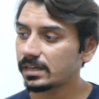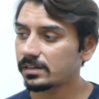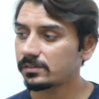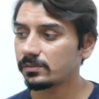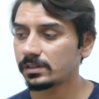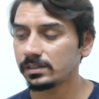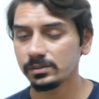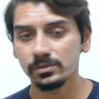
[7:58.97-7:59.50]

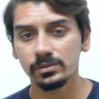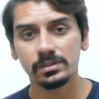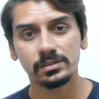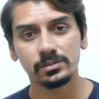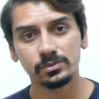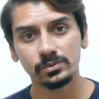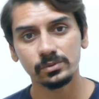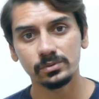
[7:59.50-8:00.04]
that value
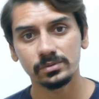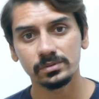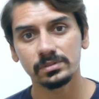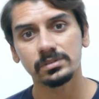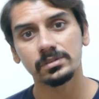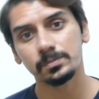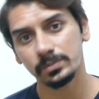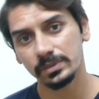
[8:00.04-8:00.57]
into
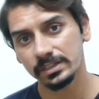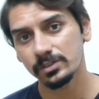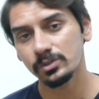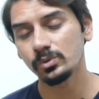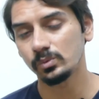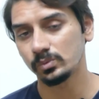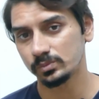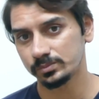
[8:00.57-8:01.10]
the
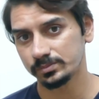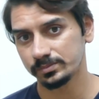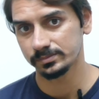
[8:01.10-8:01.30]
p2,